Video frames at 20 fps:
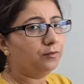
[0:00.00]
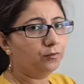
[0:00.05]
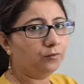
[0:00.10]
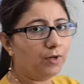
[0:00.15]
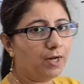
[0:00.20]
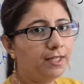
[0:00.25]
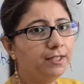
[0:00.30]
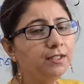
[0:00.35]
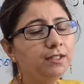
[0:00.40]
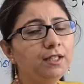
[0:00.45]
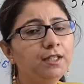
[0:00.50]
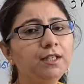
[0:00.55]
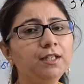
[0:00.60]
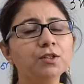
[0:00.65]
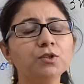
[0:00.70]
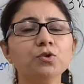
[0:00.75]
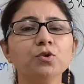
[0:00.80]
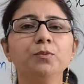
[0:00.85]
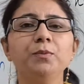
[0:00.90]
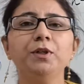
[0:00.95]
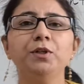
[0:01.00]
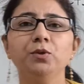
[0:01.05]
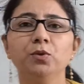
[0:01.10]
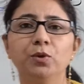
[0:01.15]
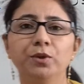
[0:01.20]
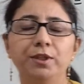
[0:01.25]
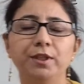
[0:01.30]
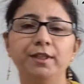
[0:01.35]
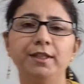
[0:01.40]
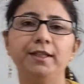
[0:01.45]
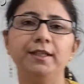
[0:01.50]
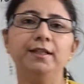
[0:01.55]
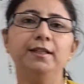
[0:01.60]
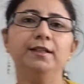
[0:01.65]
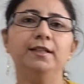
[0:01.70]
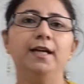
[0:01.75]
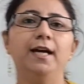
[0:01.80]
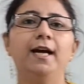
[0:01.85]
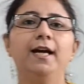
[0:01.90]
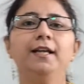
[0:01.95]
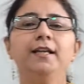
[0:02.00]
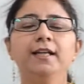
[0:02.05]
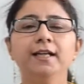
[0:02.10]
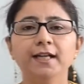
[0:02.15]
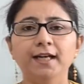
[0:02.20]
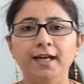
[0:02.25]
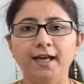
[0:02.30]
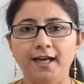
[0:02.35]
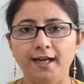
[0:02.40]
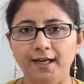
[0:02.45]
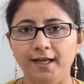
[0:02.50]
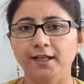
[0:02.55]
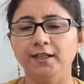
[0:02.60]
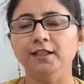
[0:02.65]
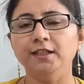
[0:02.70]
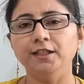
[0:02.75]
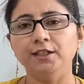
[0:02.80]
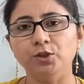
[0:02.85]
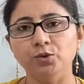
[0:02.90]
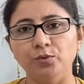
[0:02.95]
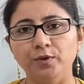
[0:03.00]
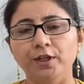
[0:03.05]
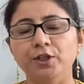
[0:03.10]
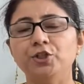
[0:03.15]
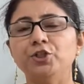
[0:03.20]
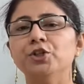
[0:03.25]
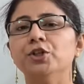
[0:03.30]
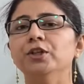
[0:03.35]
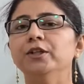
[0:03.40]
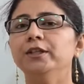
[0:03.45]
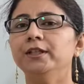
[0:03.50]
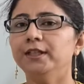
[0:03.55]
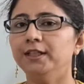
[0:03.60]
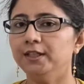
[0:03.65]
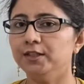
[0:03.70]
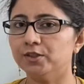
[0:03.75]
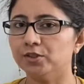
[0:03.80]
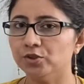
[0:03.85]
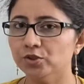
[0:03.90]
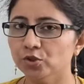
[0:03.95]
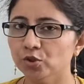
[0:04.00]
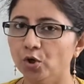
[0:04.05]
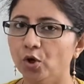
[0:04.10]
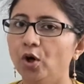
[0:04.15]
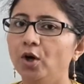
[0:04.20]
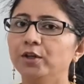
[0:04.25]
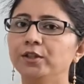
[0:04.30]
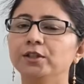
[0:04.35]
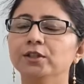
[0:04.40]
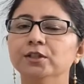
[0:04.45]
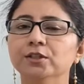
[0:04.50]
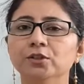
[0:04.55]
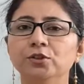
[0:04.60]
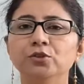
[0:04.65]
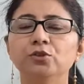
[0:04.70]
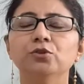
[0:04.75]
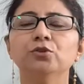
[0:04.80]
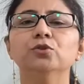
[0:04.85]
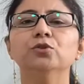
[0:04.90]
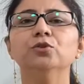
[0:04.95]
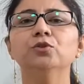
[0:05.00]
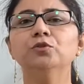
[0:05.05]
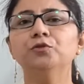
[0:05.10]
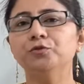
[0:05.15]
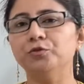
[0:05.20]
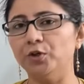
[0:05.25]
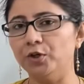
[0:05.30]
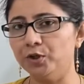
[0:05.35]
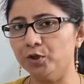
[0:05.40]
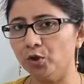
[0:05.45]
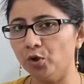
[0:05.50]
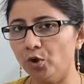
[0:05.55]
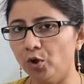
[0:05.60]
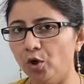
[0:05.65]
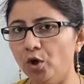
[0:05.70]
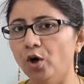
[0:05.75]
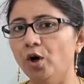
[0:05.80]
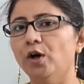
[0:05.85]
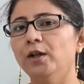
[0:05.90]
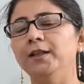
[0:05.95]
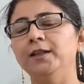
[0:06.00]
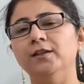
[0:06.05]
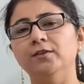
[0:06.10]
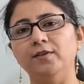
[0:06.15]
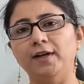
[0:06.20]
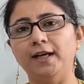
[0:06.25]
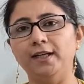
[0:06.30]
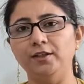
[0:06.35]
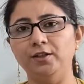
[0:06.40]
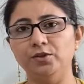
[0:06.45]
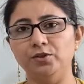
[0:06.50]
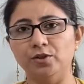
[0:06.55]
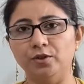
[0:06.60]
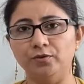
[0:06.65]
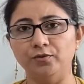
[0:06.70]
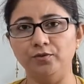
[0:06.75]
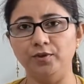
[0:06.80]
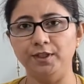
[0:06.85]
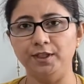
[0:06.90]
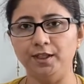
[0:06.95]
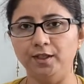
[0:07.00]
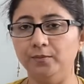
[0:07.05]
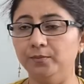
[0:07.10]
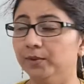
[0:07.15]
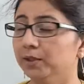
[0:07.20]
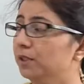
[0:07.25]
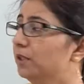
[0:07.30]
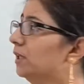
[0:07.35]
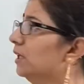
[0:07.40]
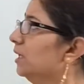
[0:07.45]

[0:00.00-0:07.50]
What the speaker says: one thing is to be noted here, that an equation is not true for all the values of variable.